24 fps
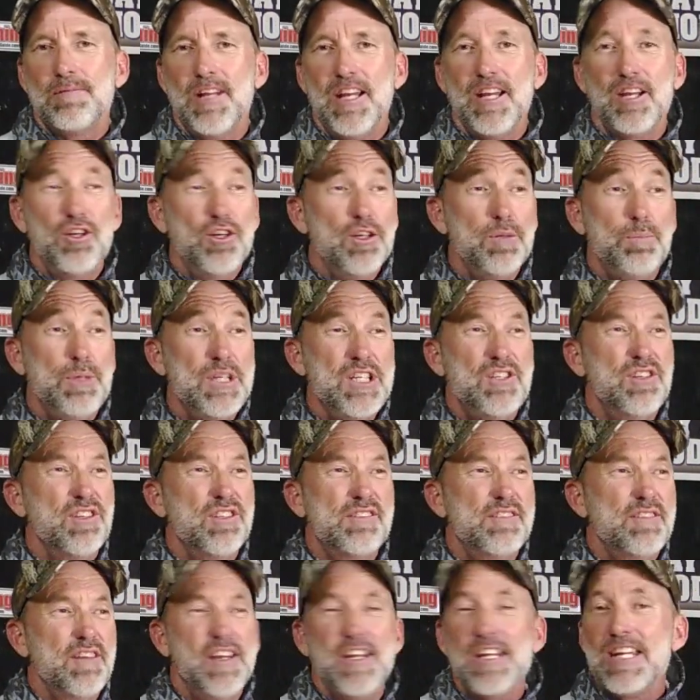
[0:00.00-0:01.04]
it could be
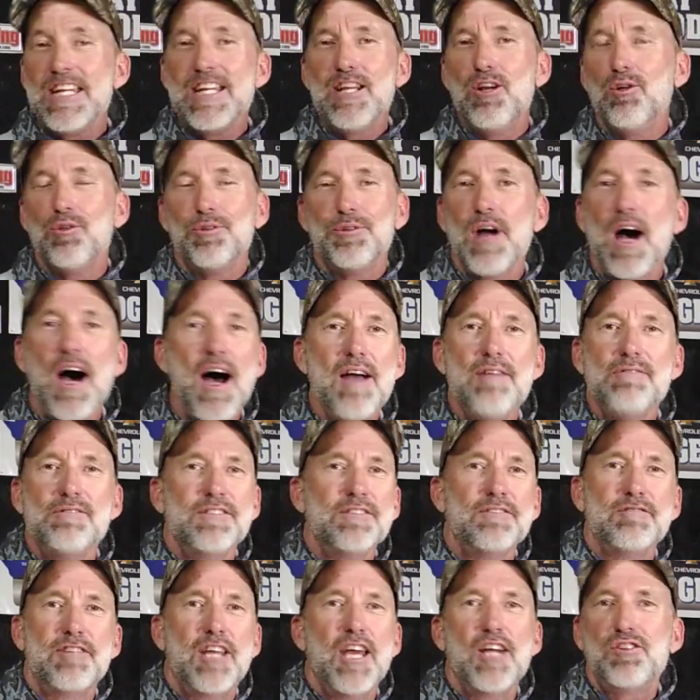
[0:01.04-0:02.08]
just an eagle dives
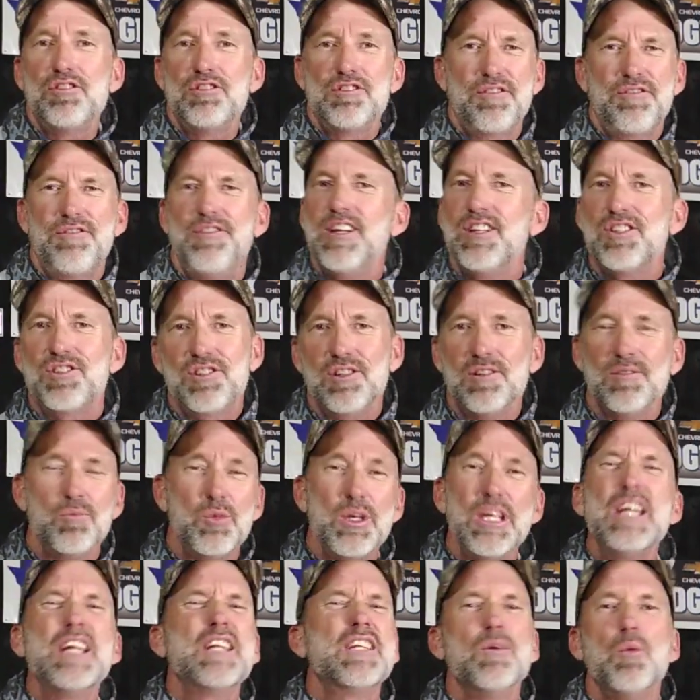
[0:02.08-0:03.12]
and catches a fish and
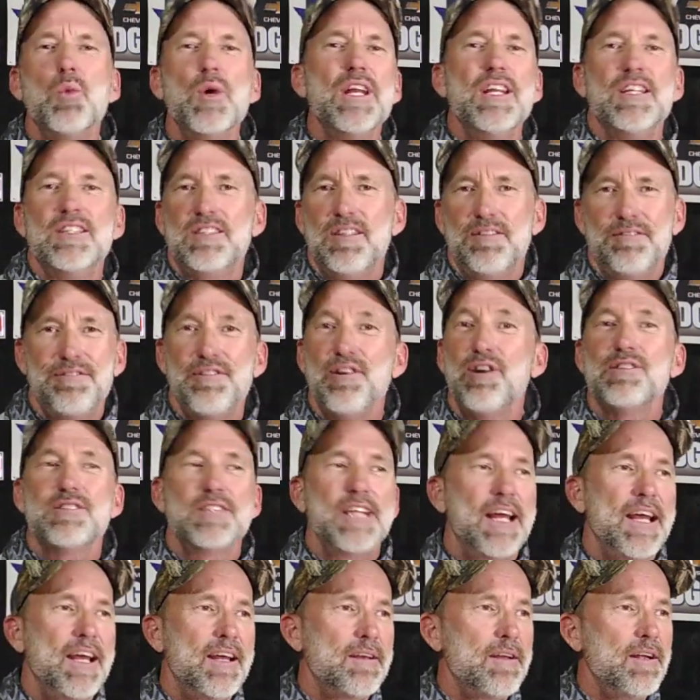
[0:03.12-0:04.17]
we get to witness it
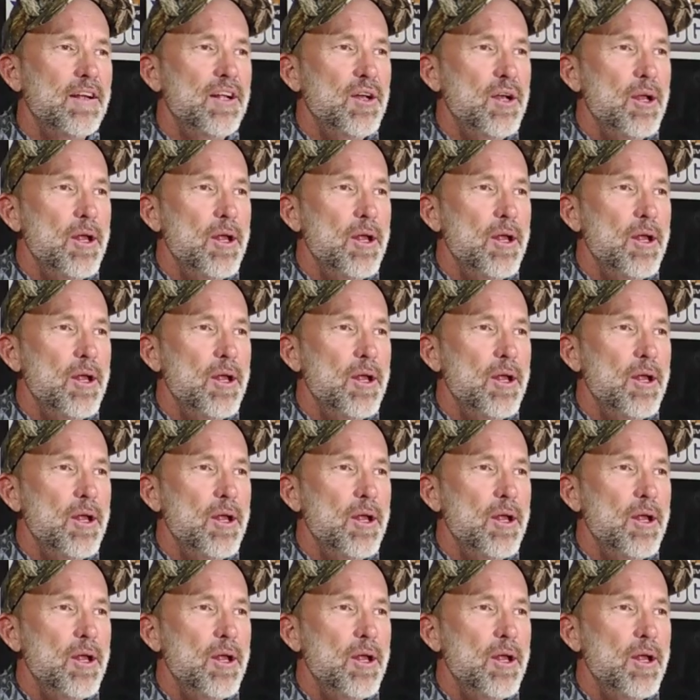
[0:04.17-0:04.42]
firsthand.